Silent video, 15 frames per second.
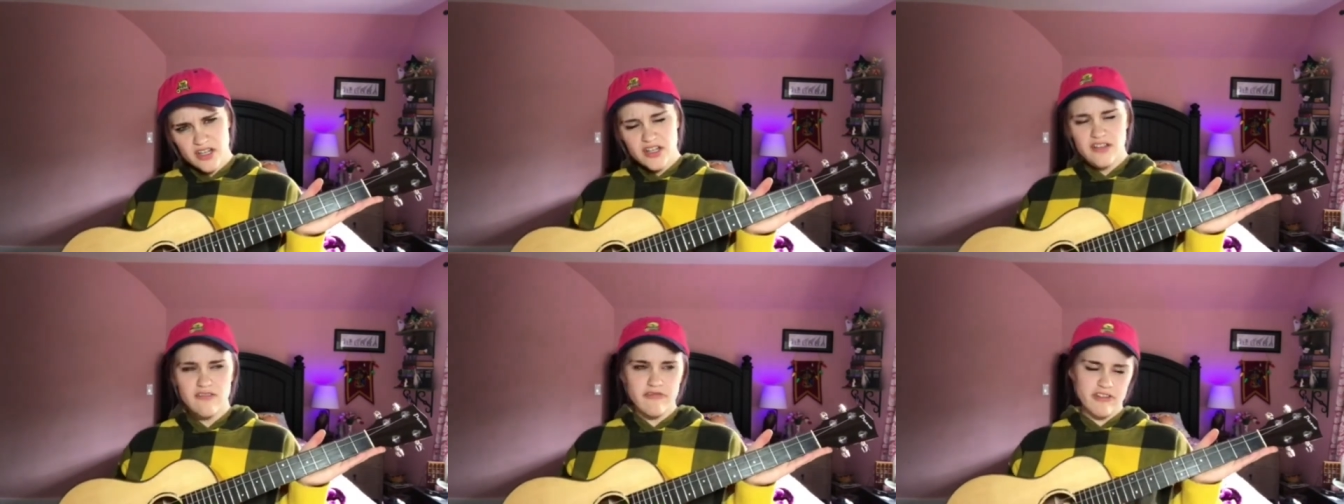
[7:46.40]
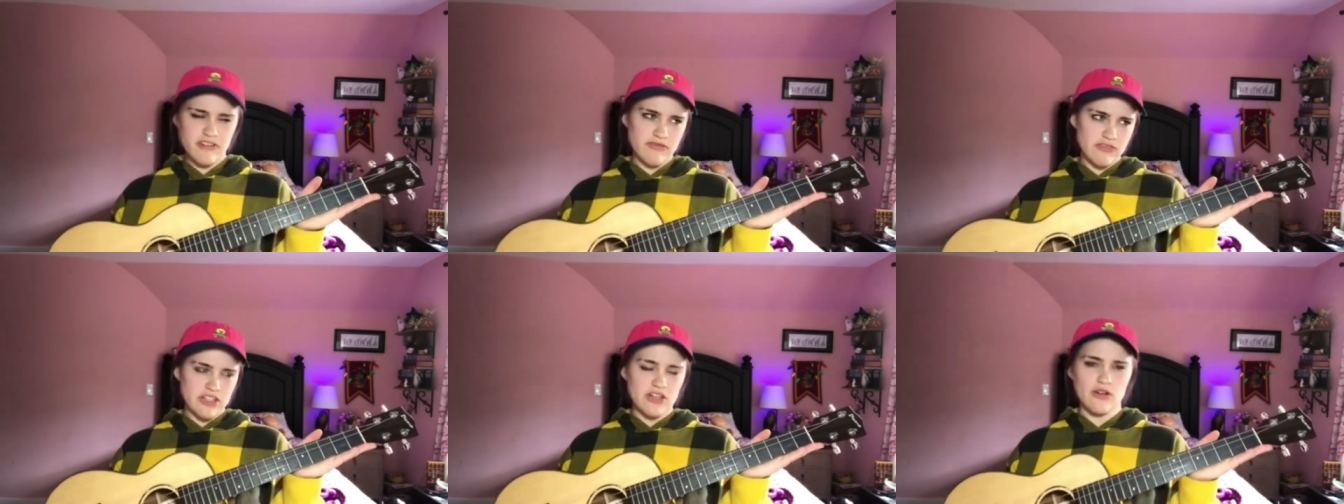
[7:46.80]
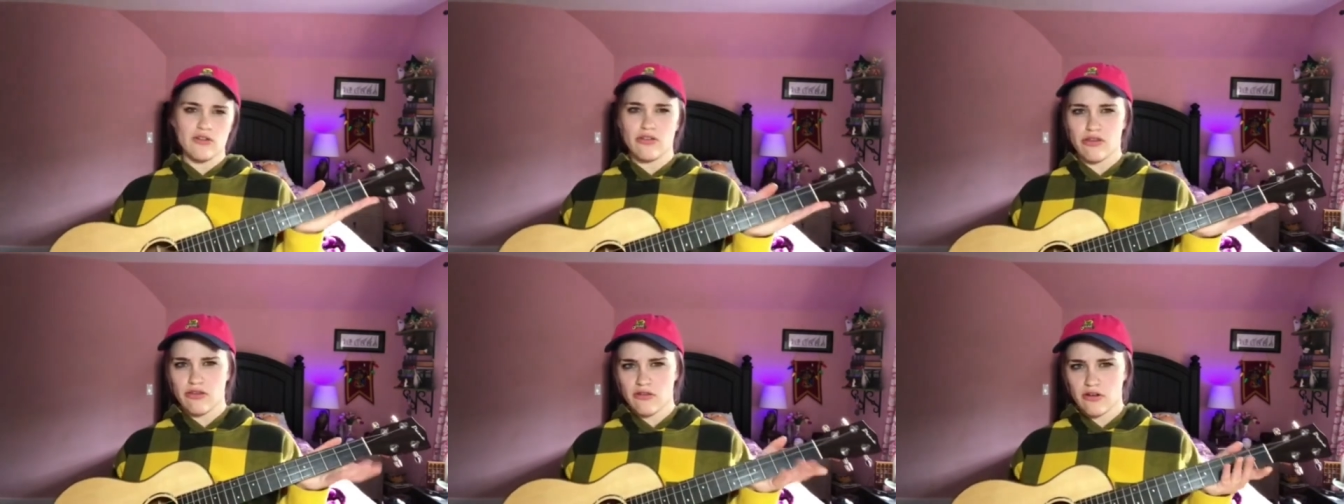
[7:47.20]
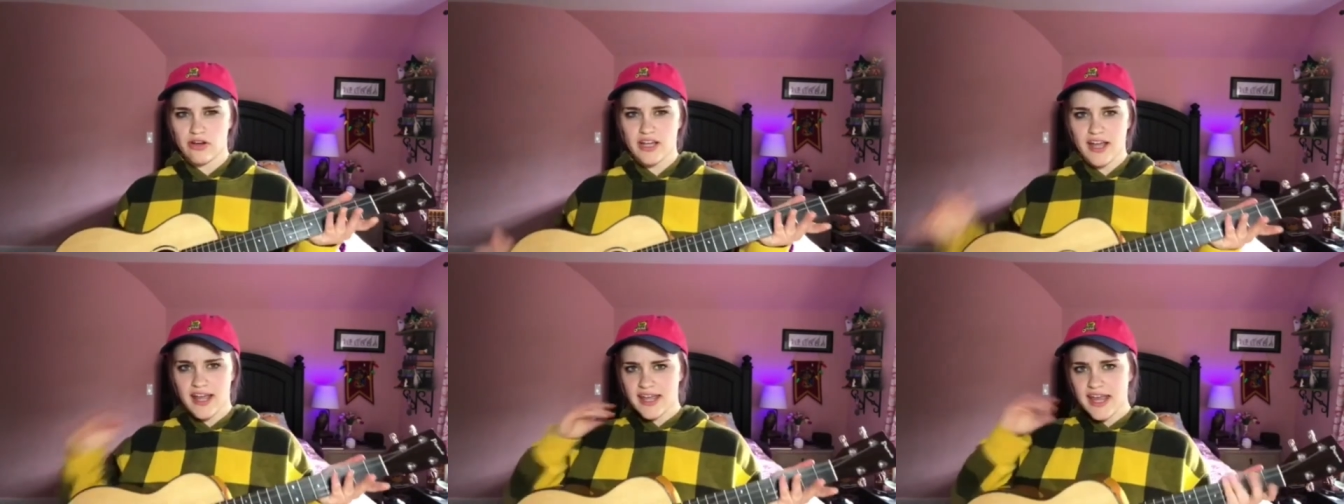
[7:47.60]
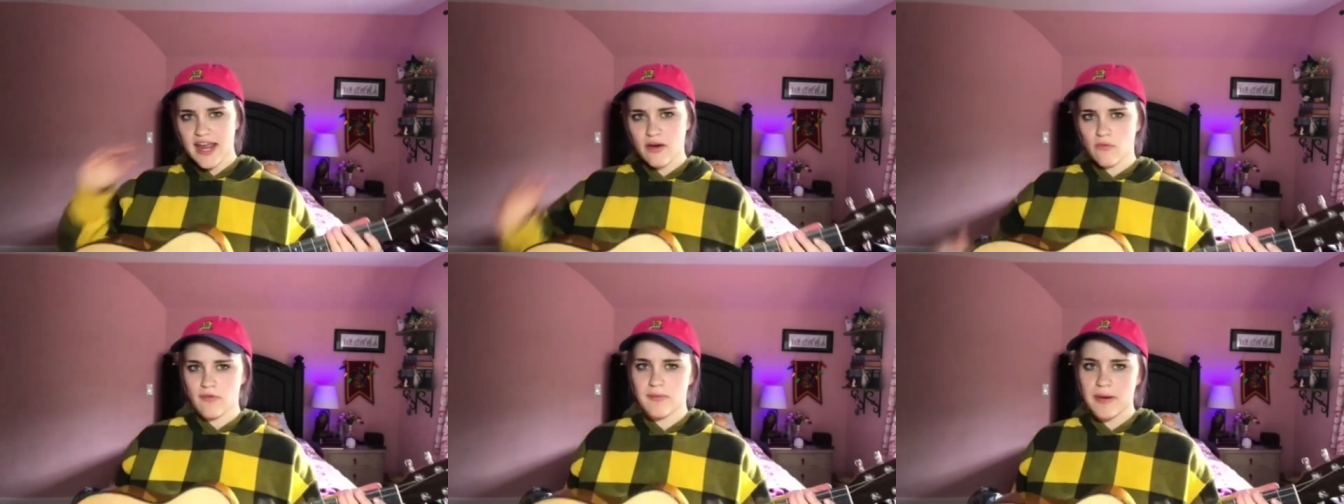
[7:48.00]
50 or 30, I
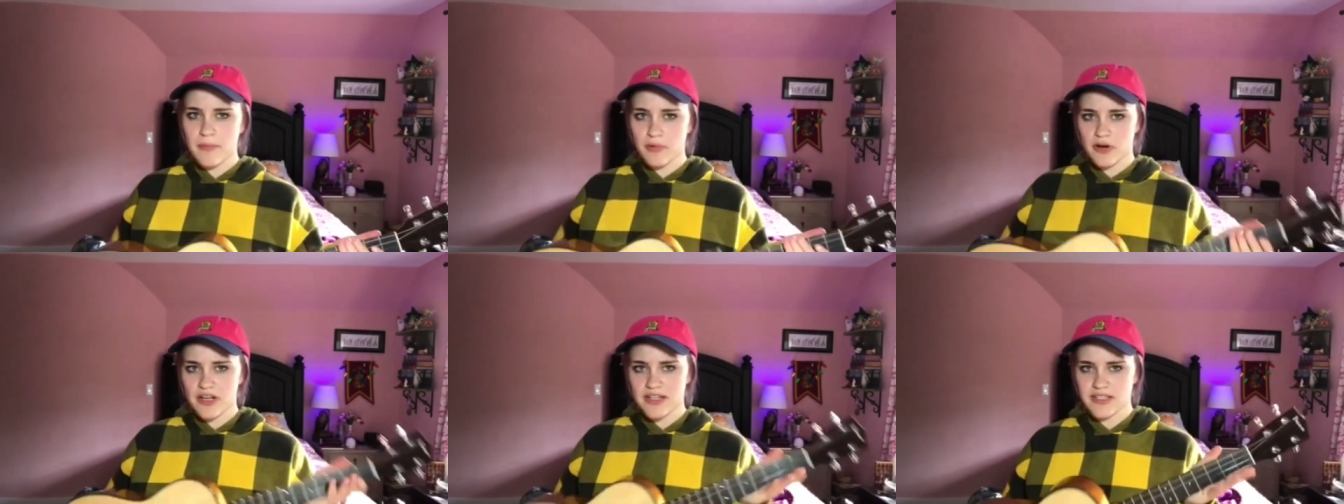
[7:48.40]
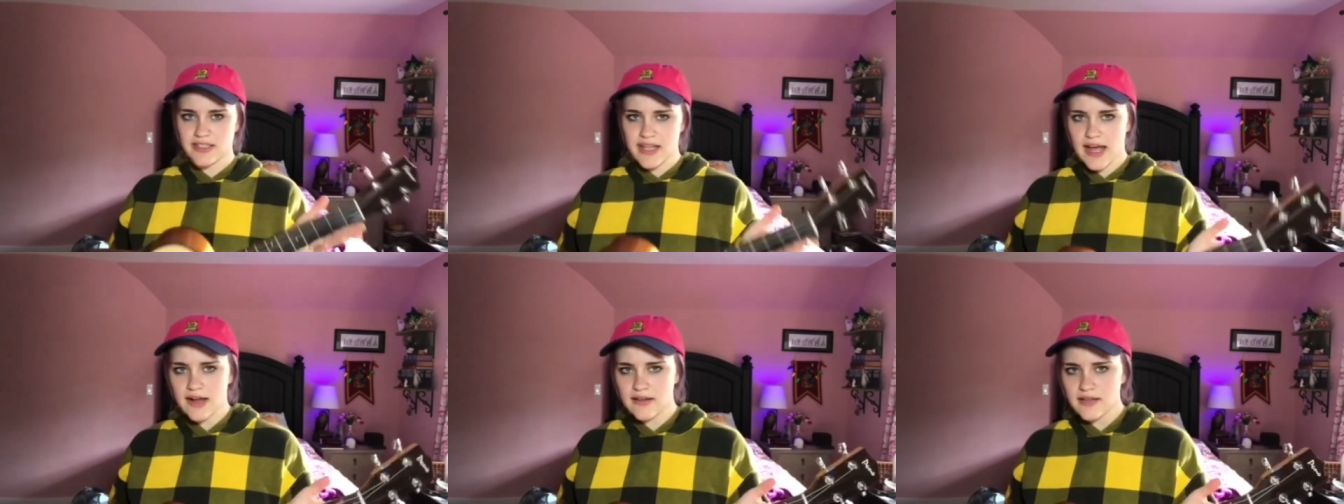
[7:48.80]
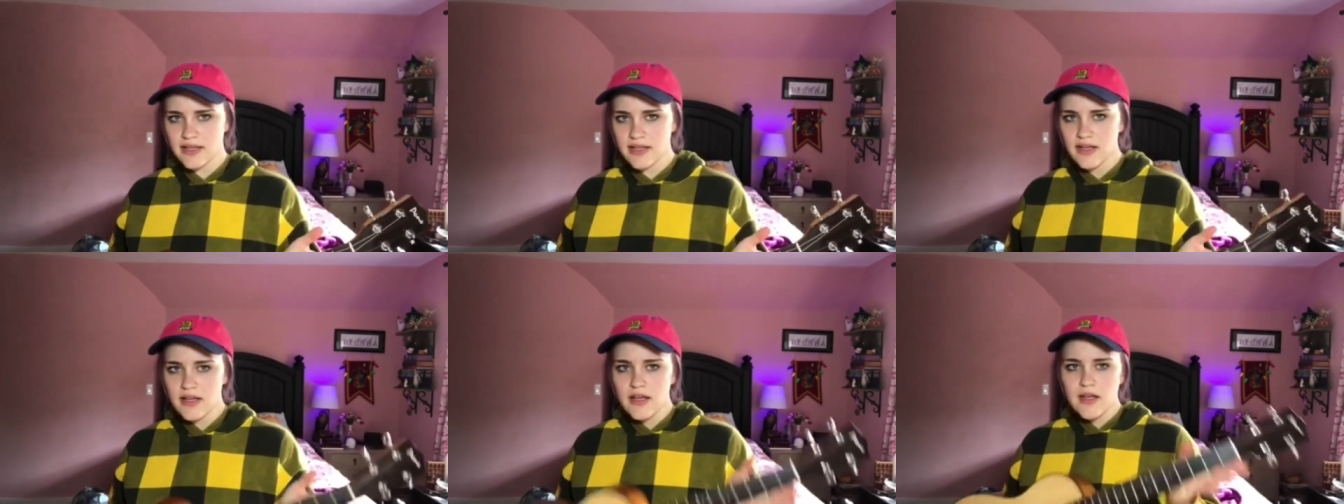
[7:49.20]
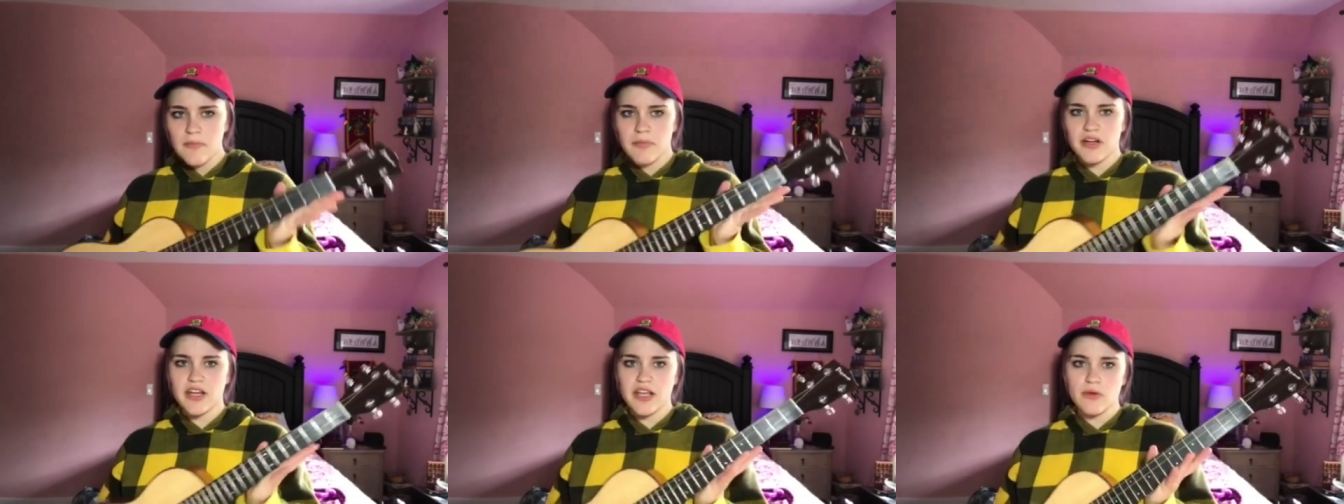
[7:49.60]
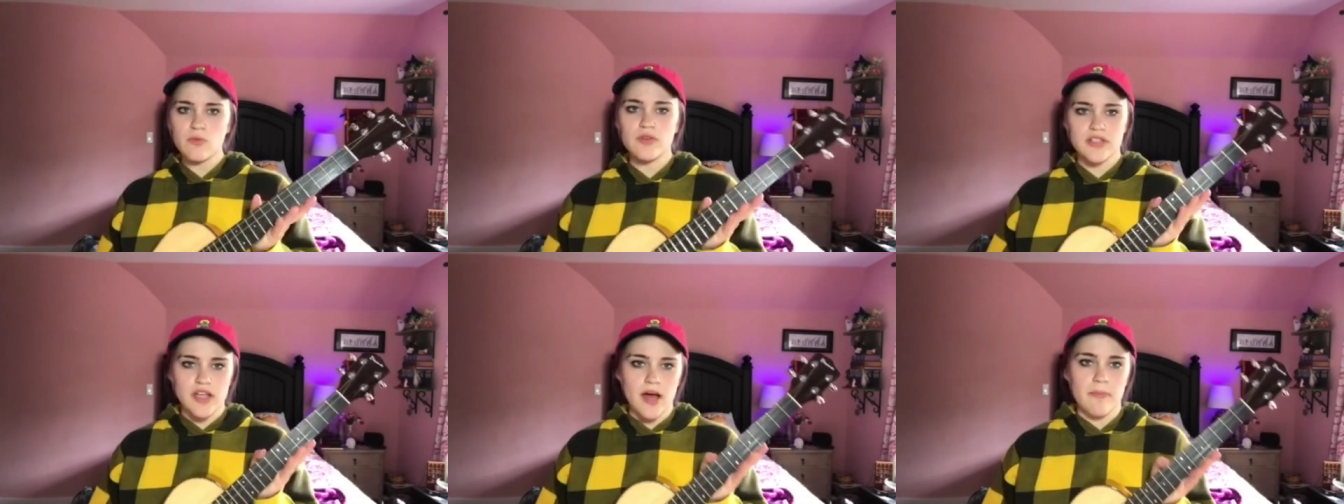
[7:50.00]
can't remember exactly, but it
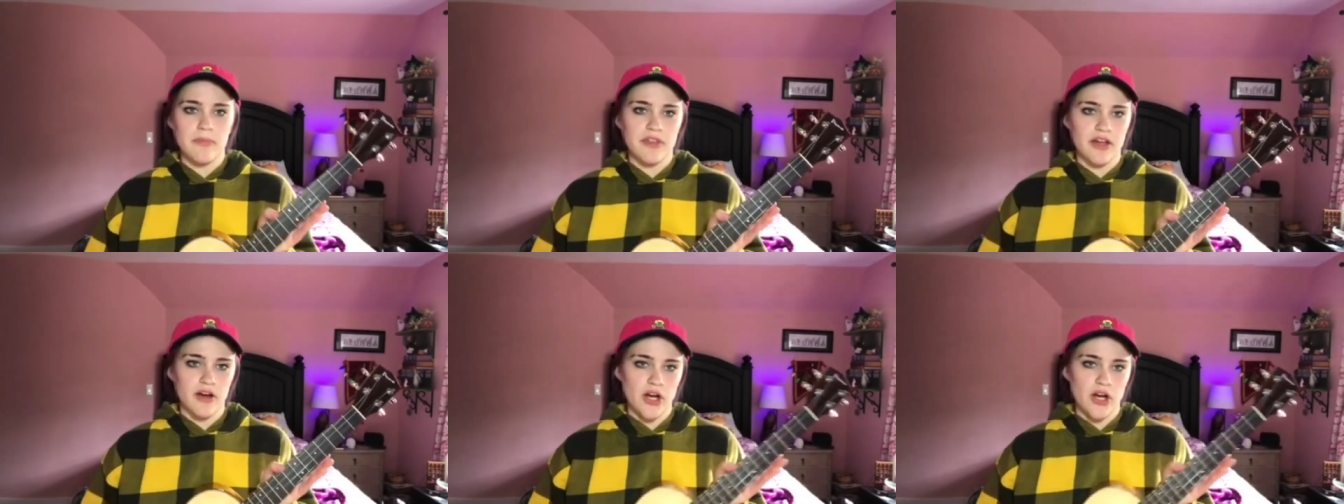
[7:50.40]
was up there.